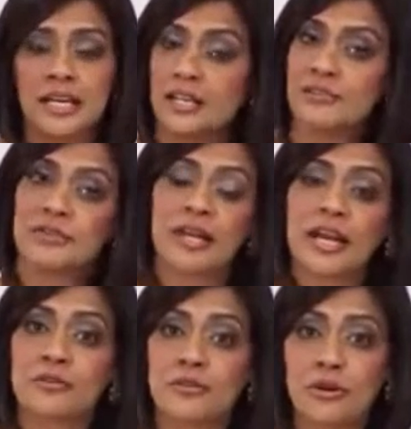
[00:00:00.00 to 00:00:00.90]
If you
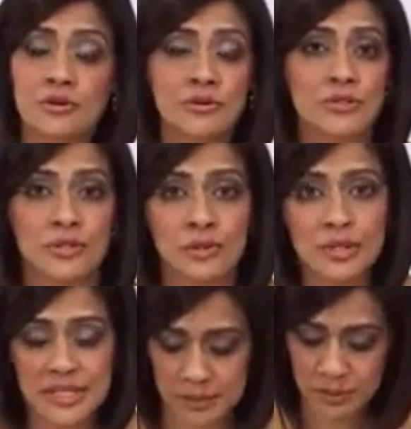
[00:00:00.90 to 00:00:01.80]
like rose, throw
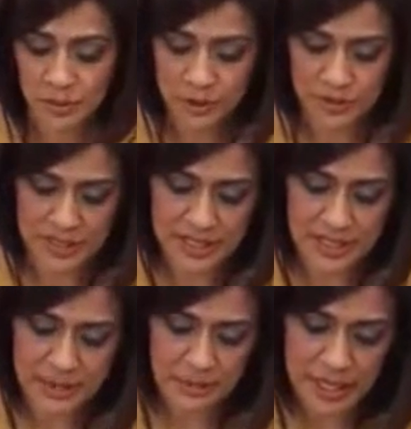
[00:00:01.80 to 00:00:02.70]
in some rose. It
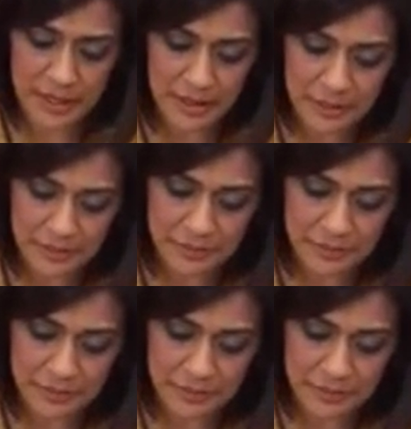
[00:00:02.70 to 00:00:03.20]
doesn't matter.